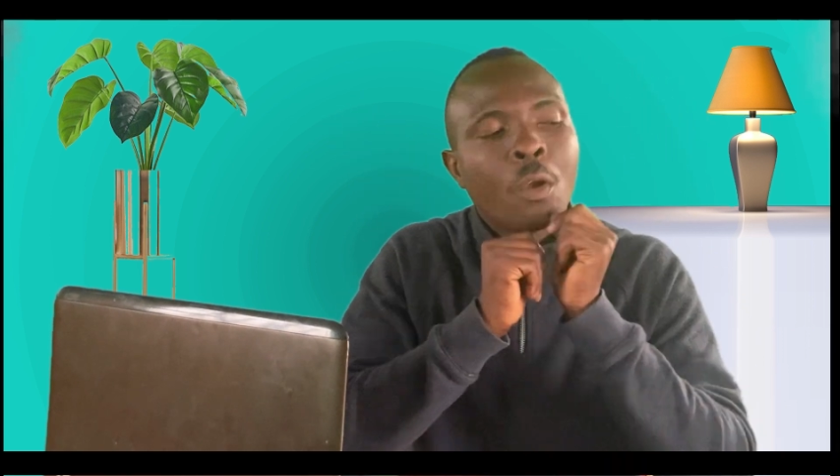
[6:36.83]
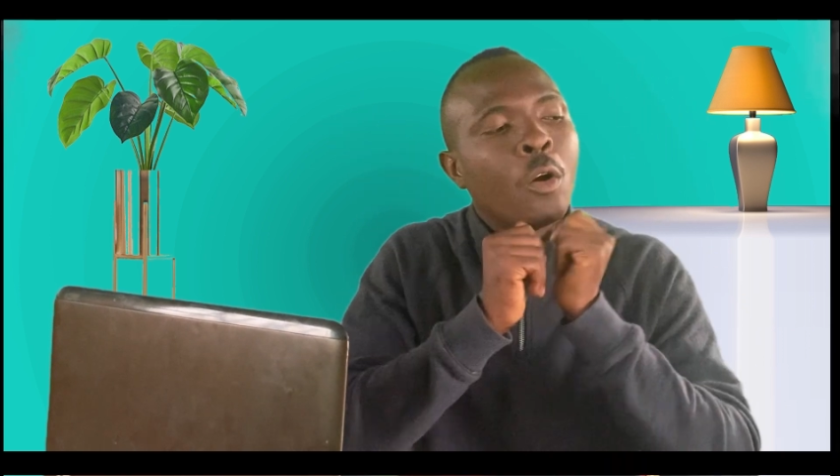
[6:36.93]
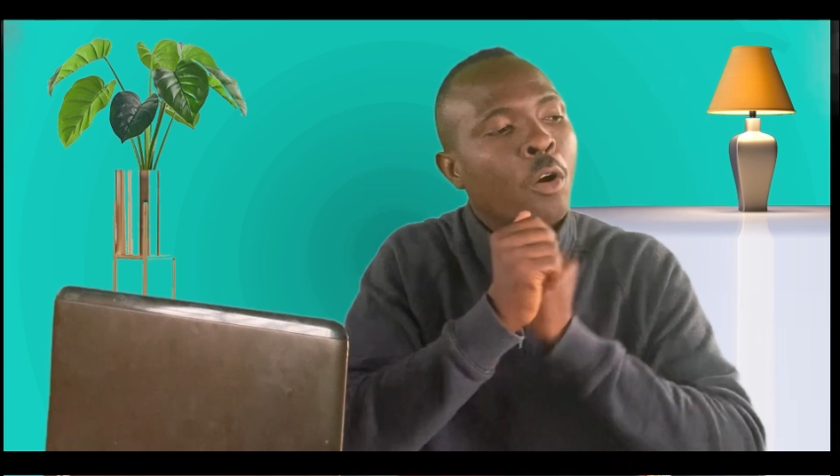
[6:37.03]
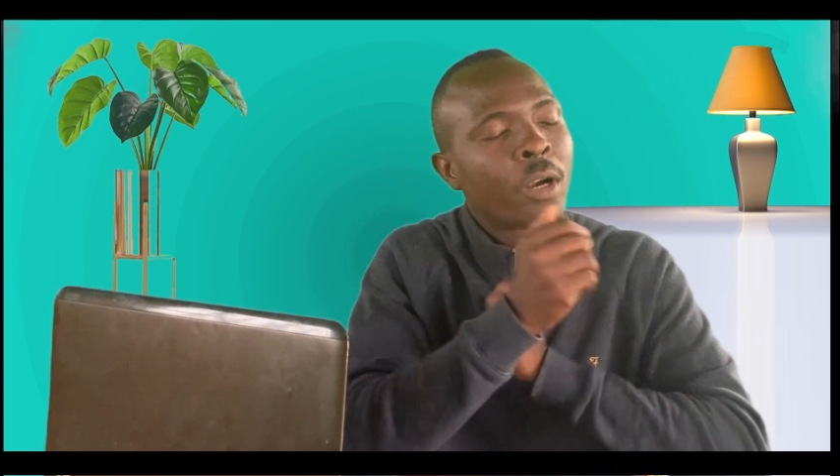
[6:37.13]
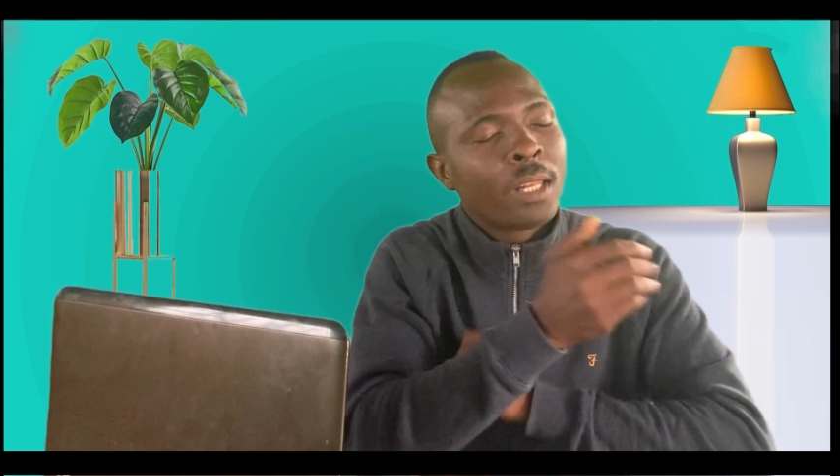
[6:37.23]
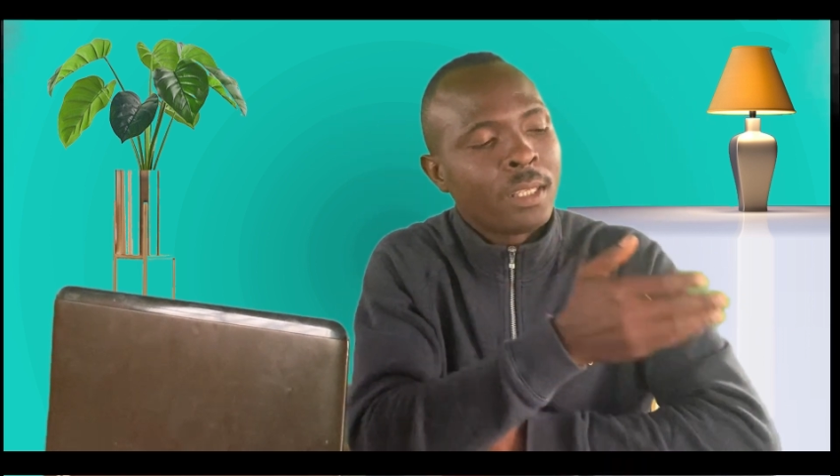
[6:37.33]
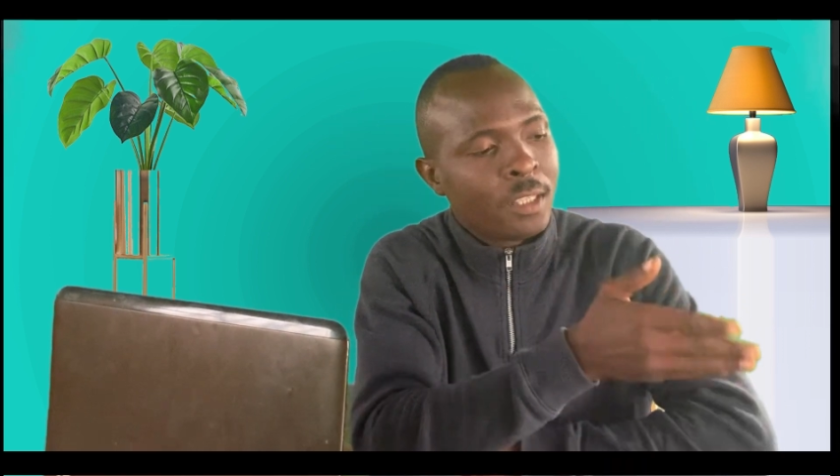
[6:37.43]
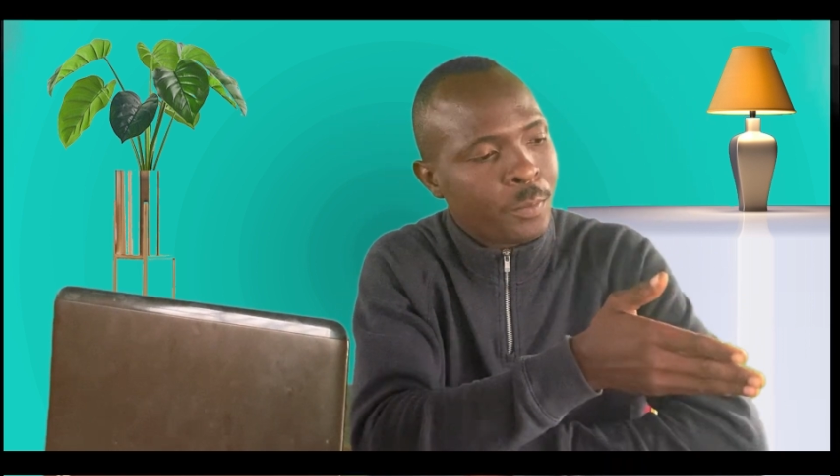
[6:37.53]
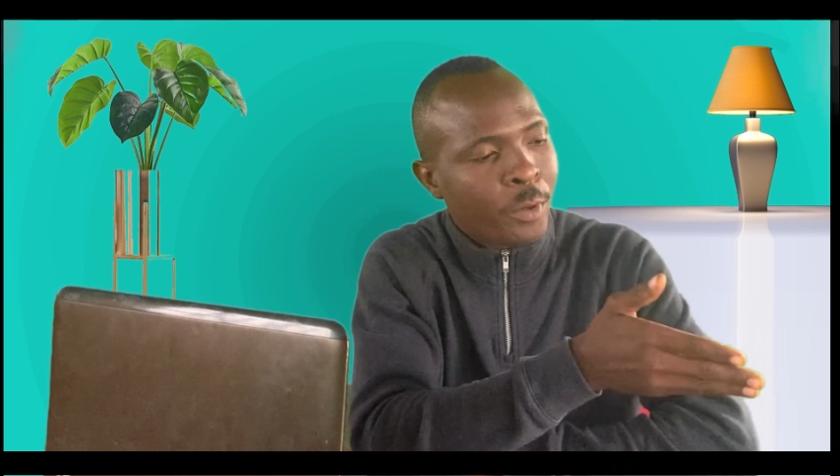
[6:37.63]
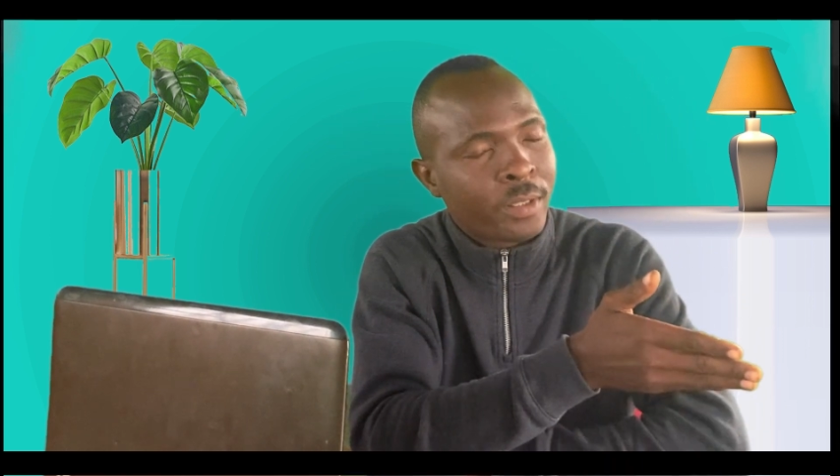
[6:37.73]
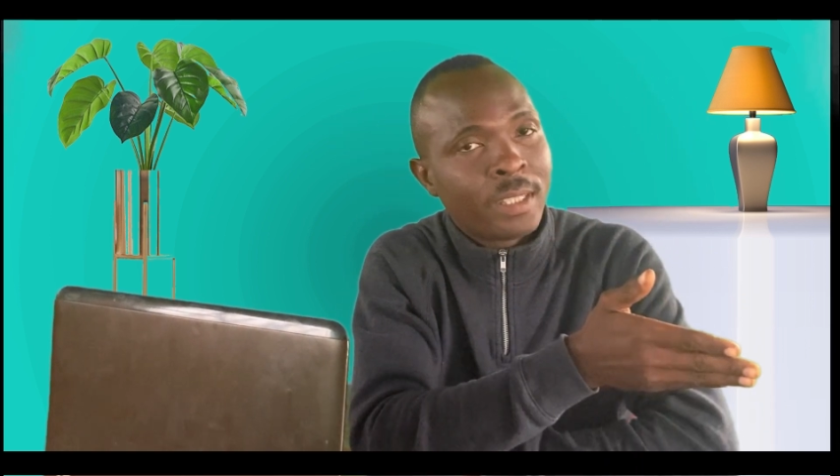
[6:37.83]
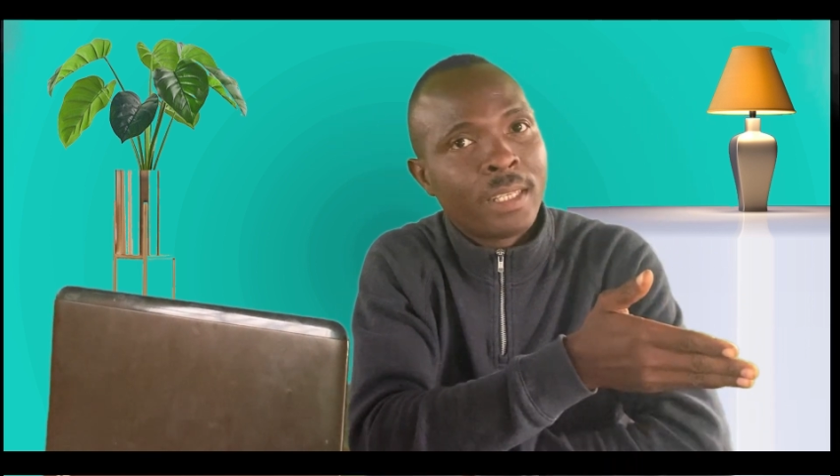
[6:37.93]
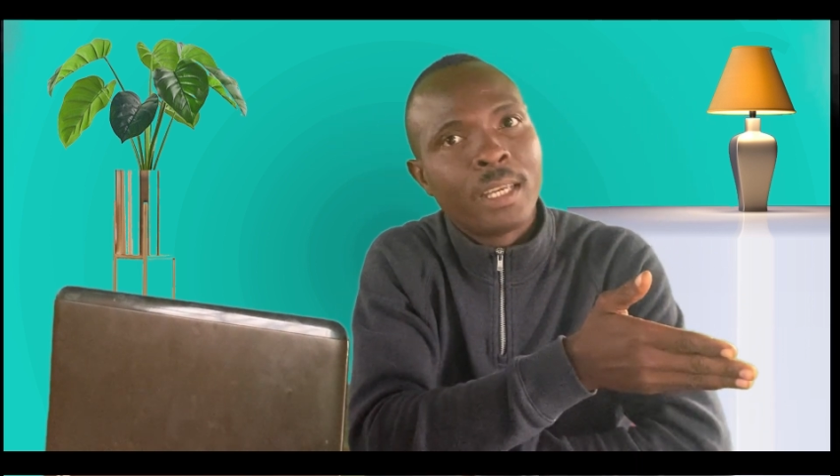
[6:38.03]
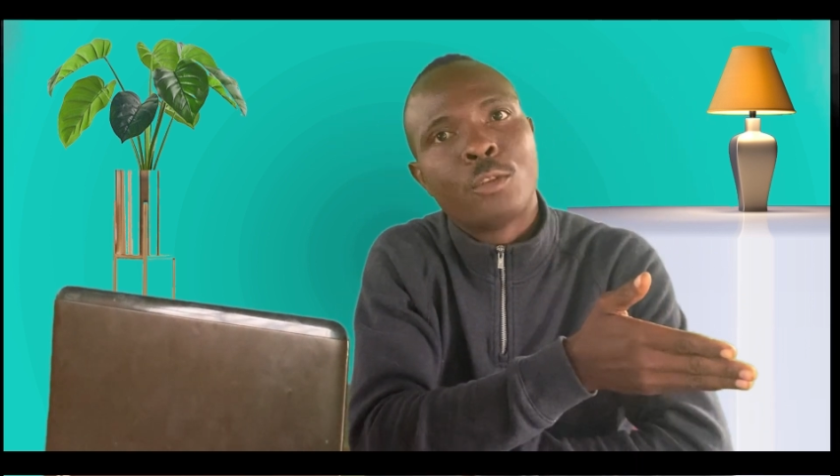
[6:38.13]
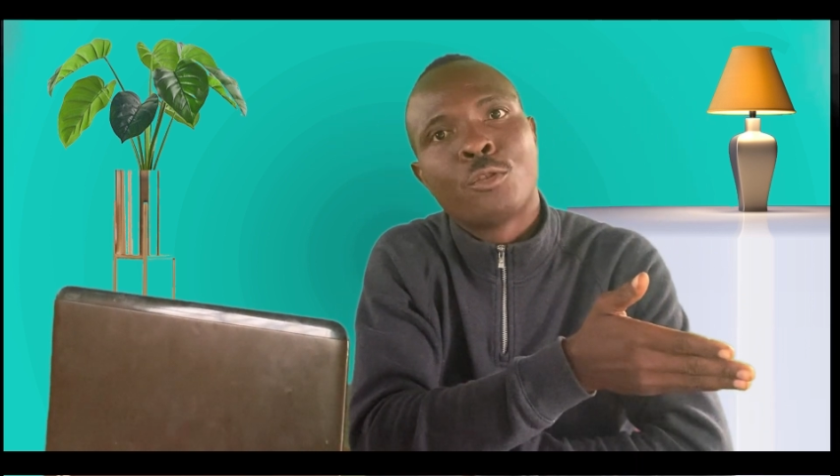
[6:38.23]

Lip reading: or click this button here to